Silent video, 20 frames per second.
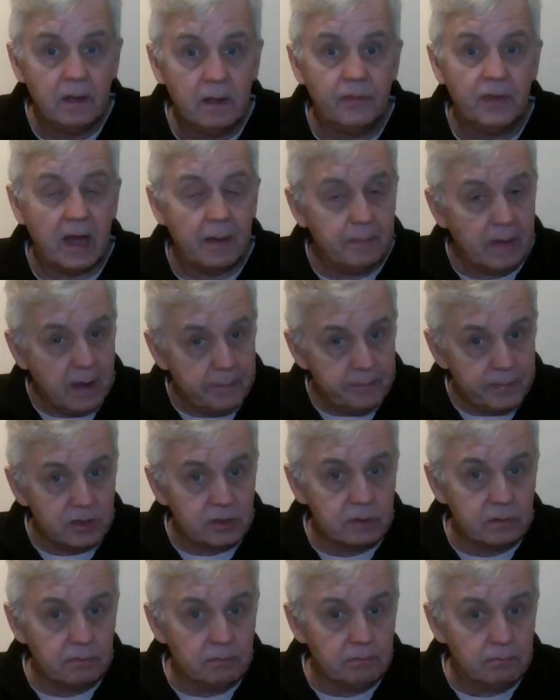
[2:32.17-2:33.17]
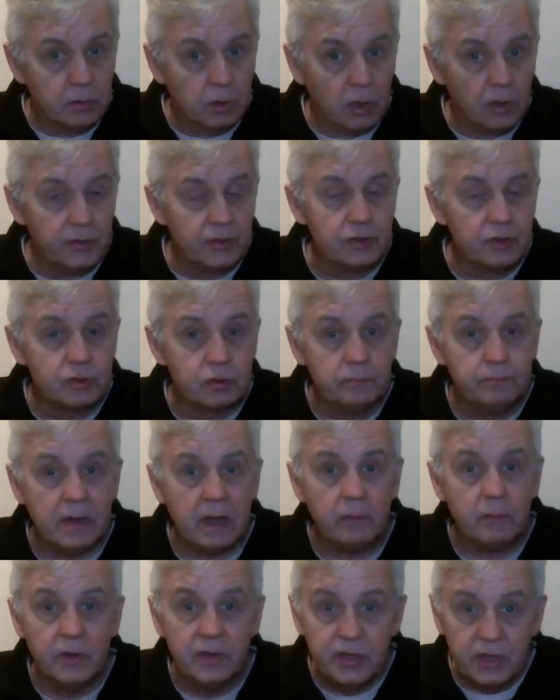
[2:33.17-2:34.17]
That might be more than some
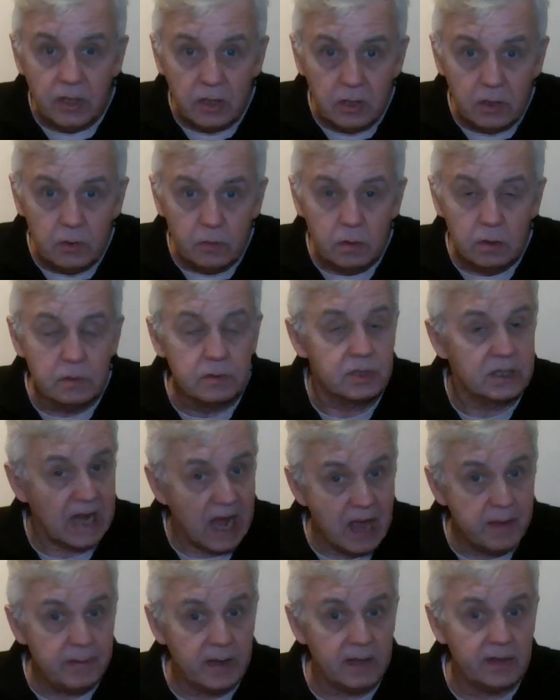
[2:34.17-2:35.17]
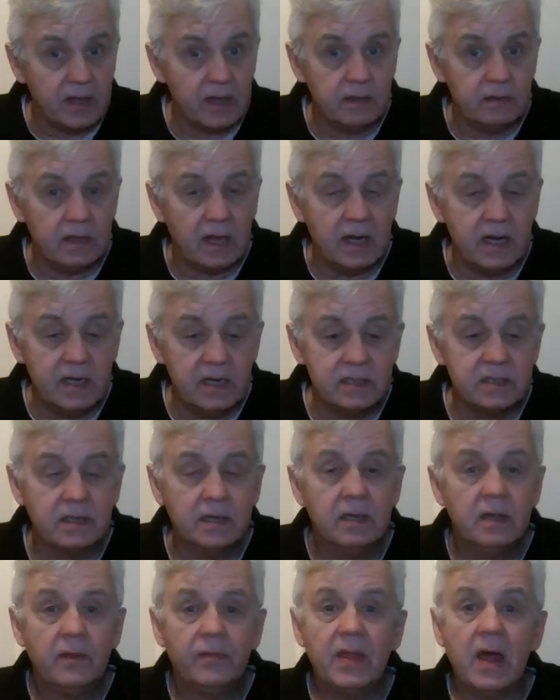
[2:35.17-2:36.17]
bet with you, Skybet, that is.
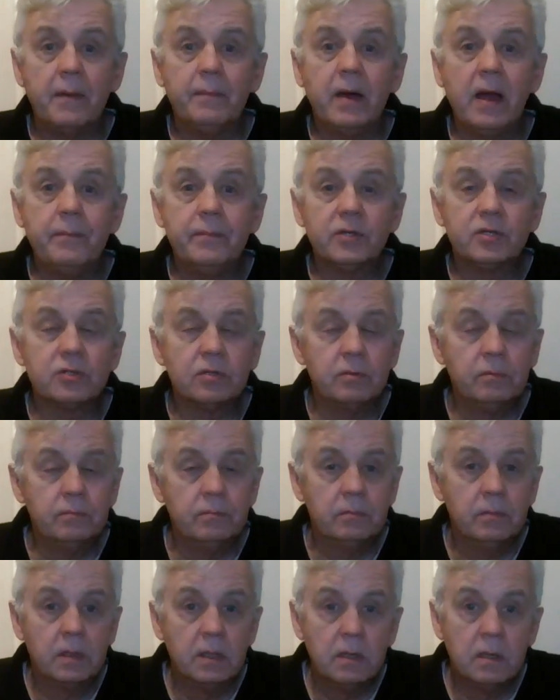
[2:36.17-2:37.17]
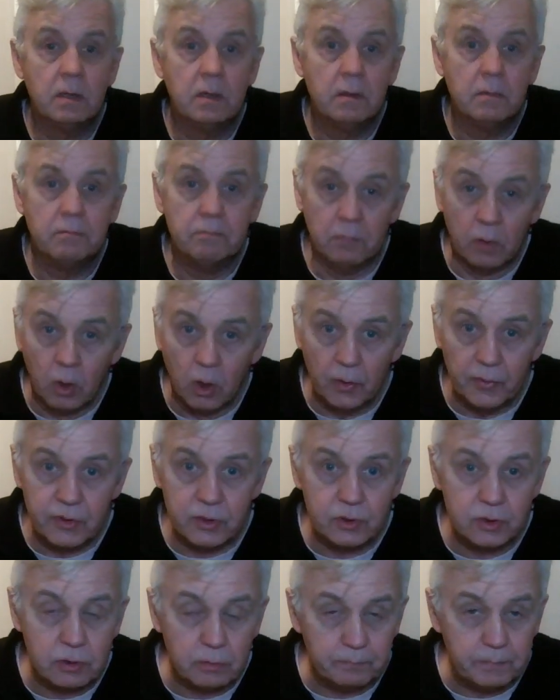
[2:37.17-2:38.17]
That might be some more
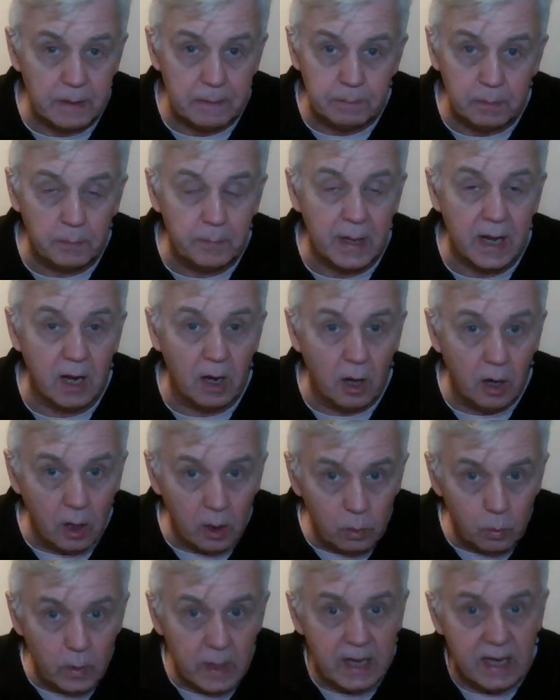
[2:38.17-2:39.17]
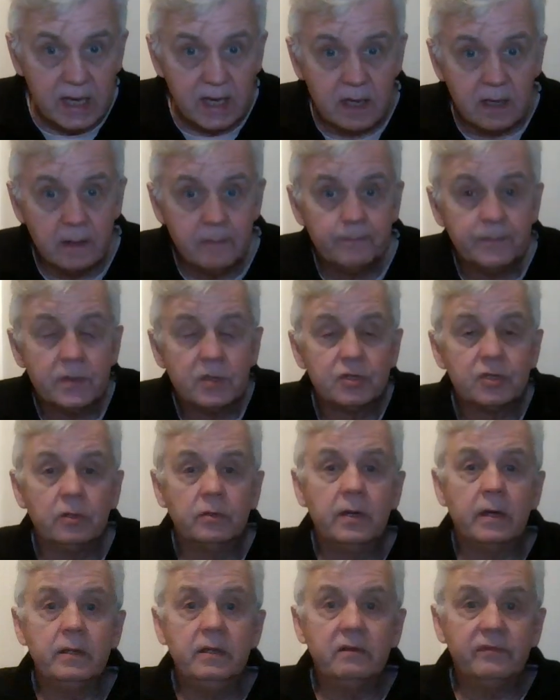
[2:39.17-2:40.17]
than some people bet all week. So
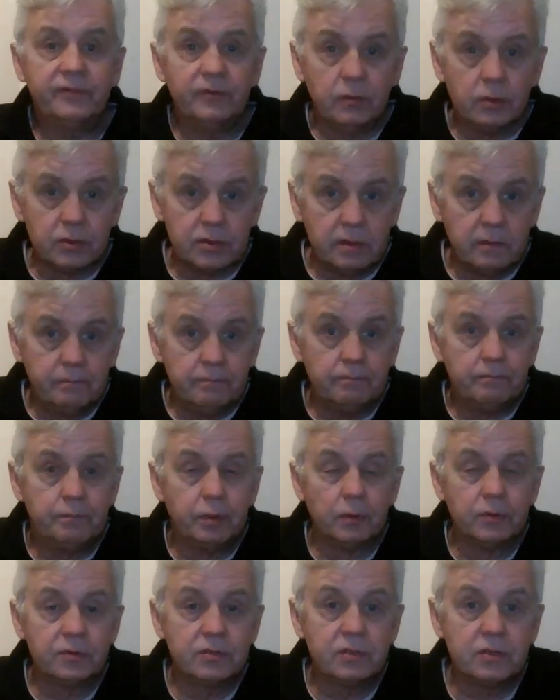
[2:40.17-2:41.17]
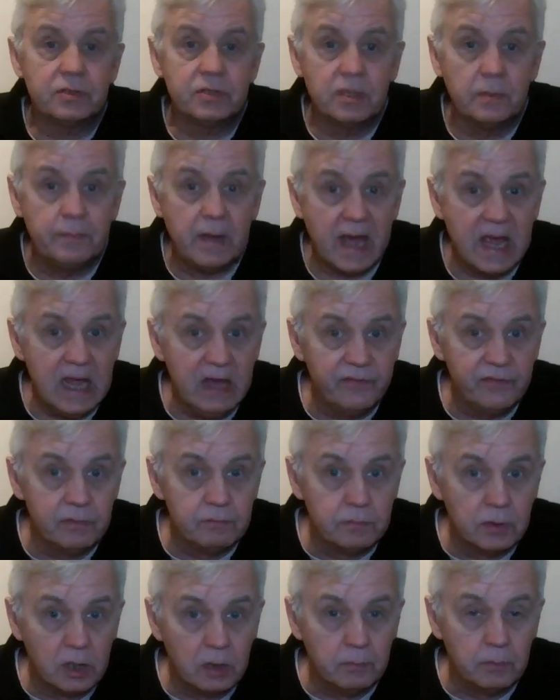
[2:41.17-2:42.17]
now you're forcing punters to bet even
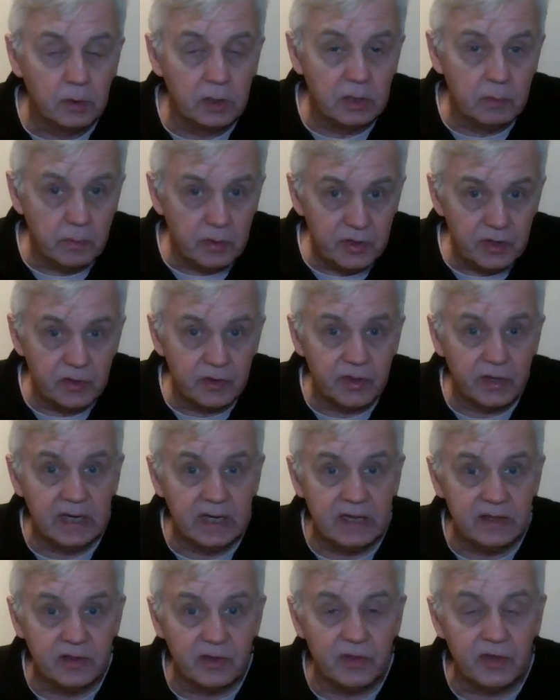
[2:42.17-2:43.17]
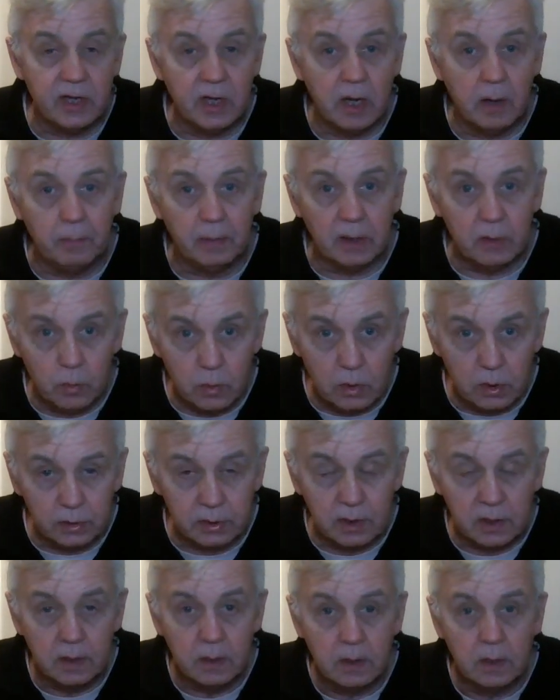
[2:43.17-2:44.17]
more money with you than either they normally
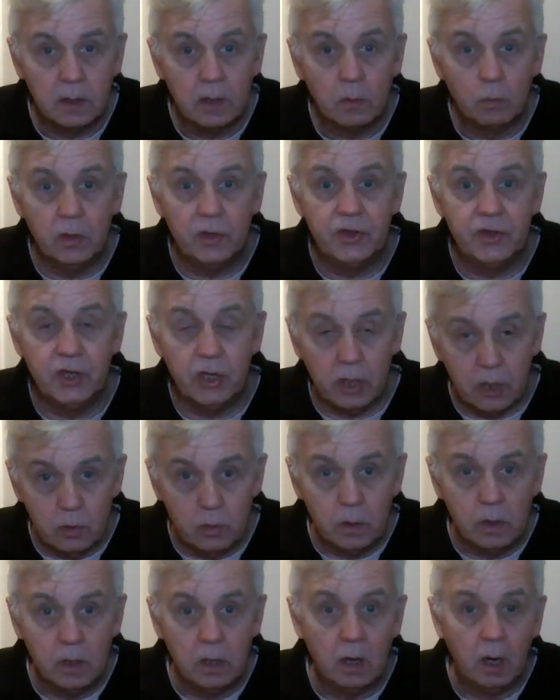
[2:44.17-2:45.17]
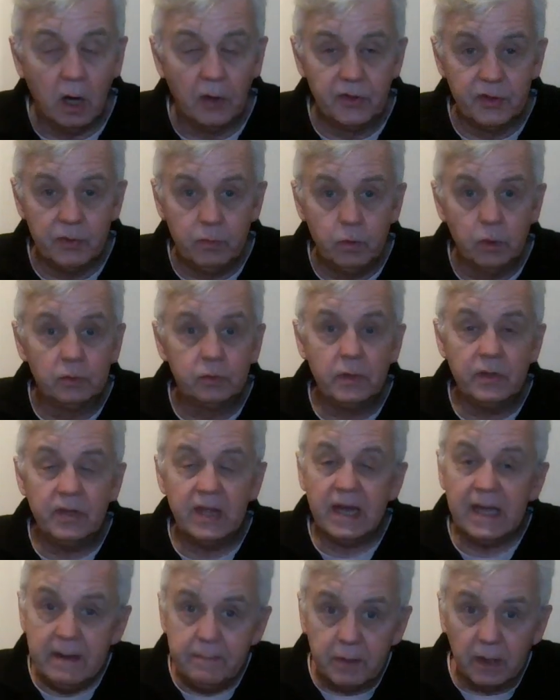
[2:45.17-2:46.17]
would with you or they would with
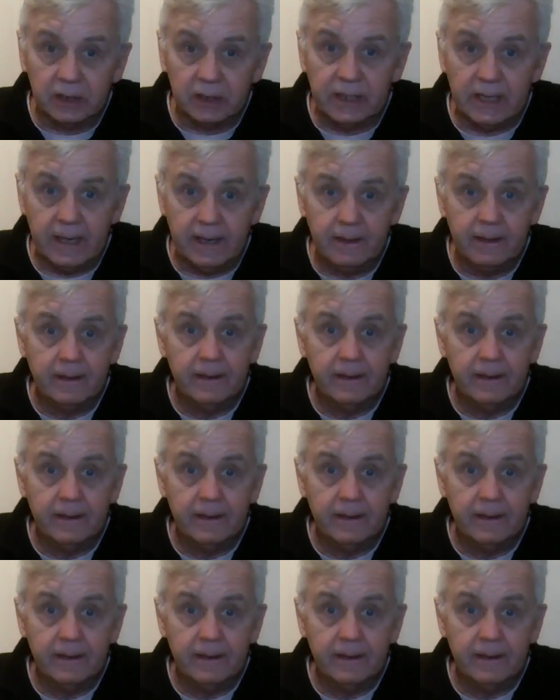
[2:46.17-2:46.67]
anybody.